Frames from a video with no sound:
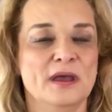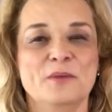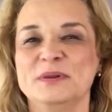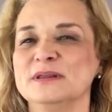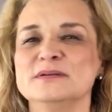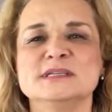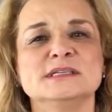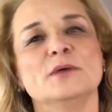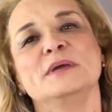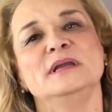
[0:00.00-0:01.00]
But there are
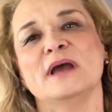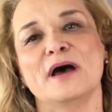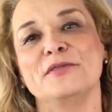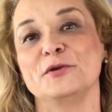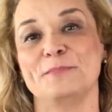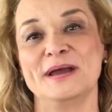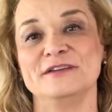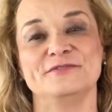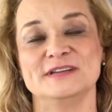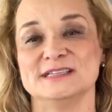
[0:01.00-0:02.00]
so many other
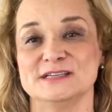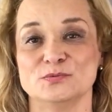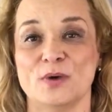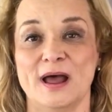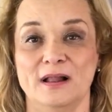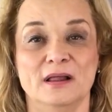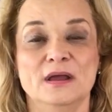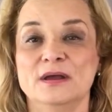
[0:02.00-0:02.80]
benefits as well.